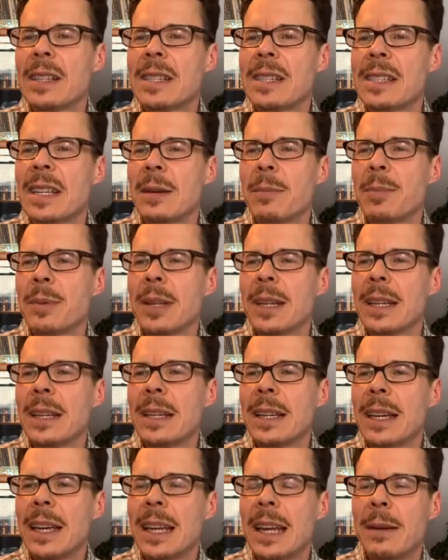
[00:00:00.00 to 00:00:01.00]
simply,
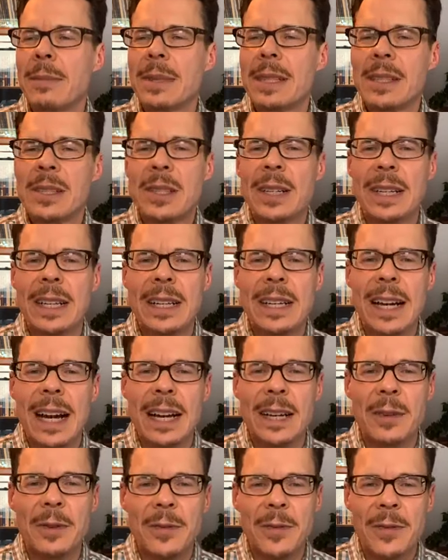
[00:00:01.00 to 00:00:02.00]
and I'm just going to
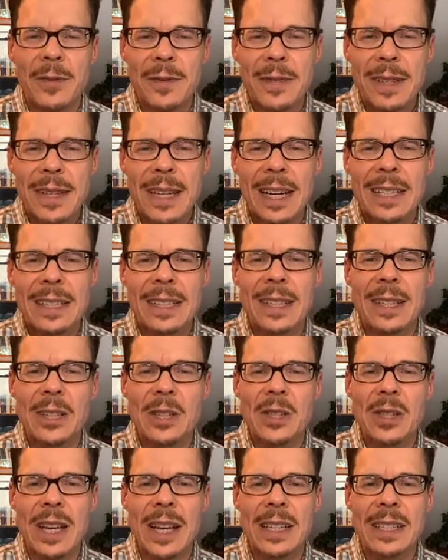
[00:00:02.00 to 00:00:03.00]
kind of cut to the
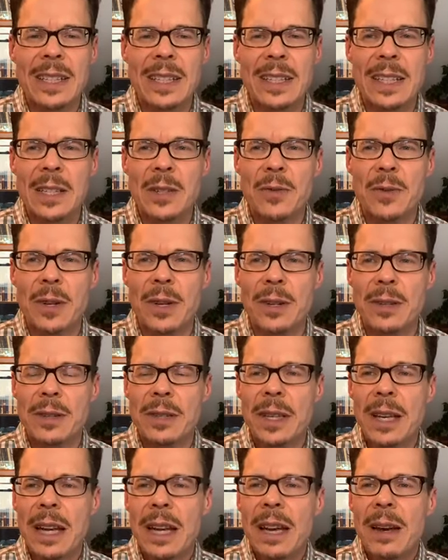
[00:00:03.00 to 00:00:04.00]
chase in this
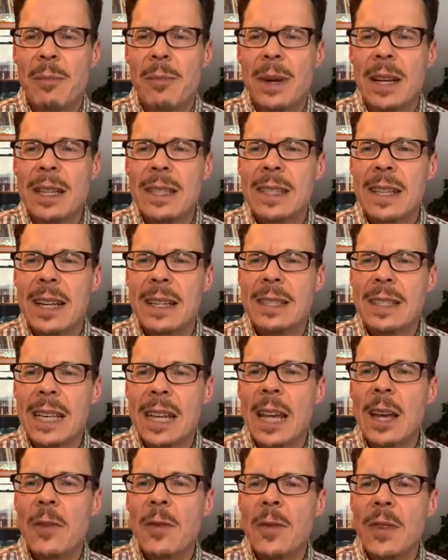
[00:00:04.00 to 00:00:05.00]
verse, but it says,
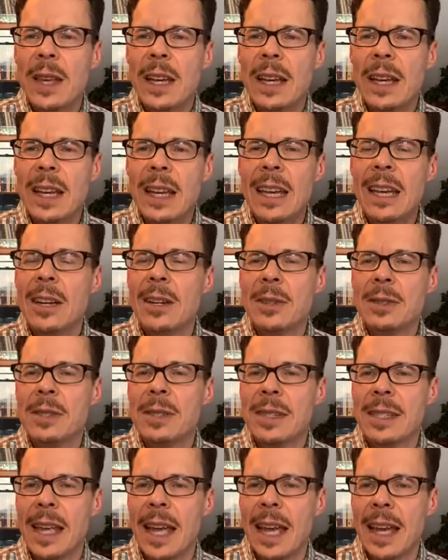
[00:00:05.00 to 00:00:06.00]
if the ear
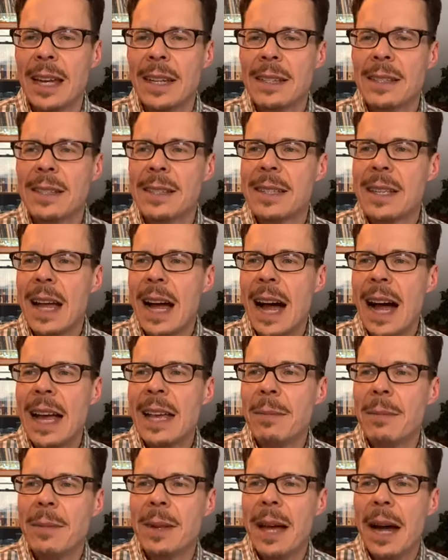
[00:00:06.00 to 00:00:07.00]
says,
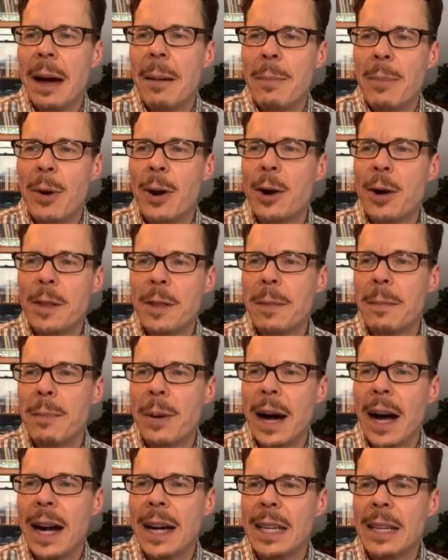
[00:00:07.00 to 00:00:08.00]
I am not part of the
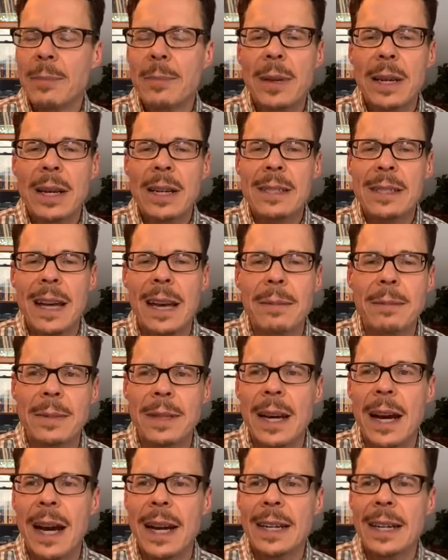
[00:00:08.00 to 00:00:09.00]
body because I'm
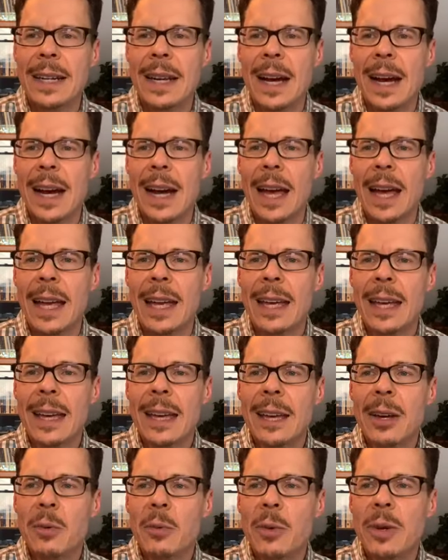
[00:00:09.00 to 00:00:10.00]
not an eye,
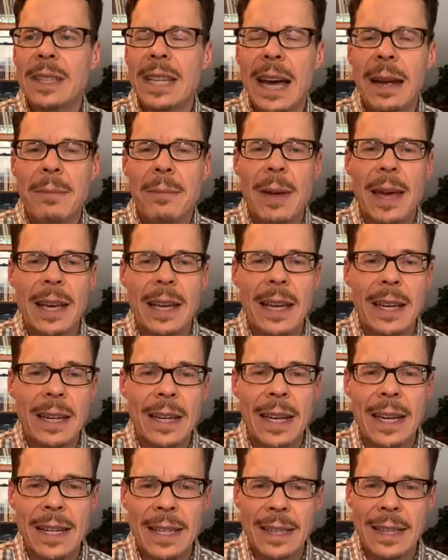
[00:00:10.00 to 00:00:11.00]
would that make it
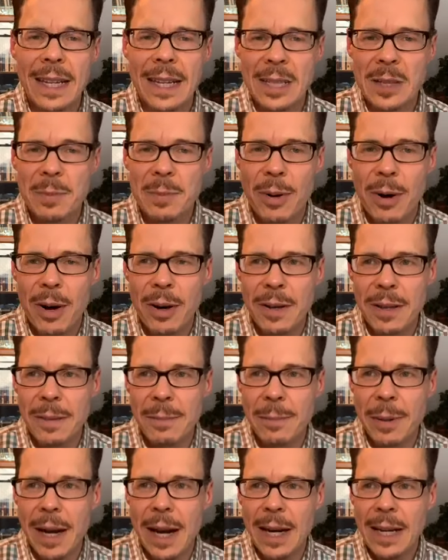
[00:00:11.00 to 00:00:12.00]
any less part of the
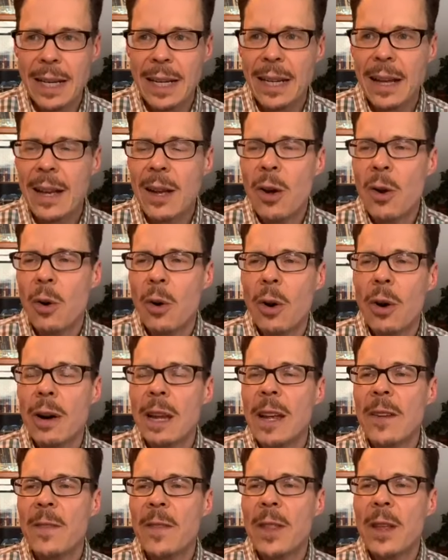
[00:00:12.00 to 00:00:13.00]
body? Or
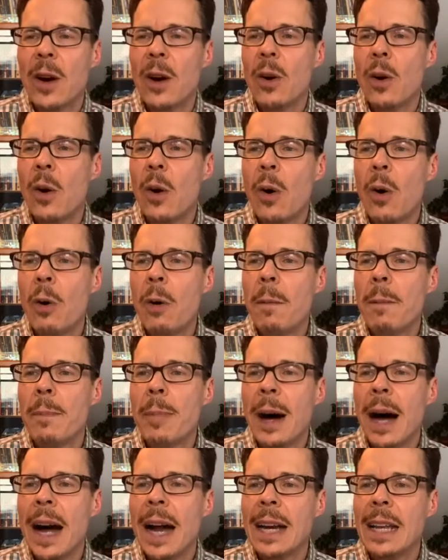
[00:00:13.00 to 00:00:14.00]
if the whole
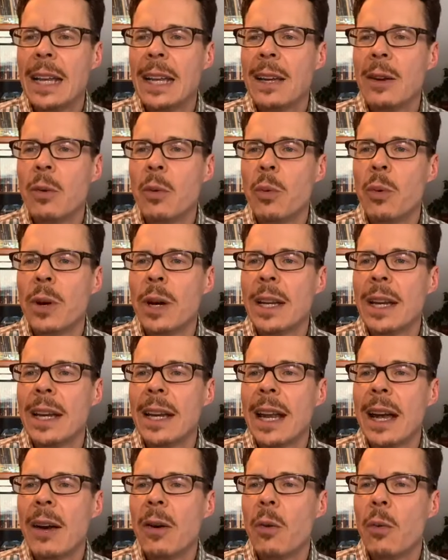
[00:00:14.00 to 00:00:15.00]
body were
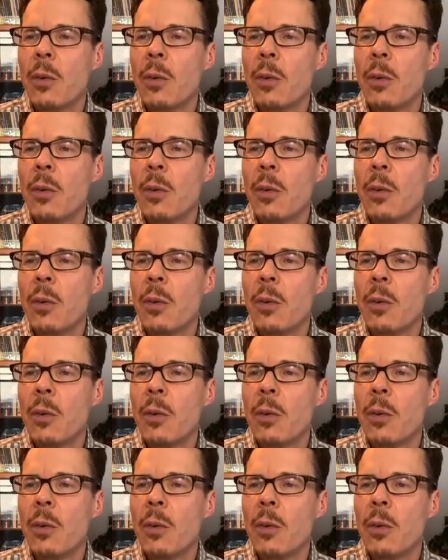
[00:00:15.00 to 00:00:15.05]
an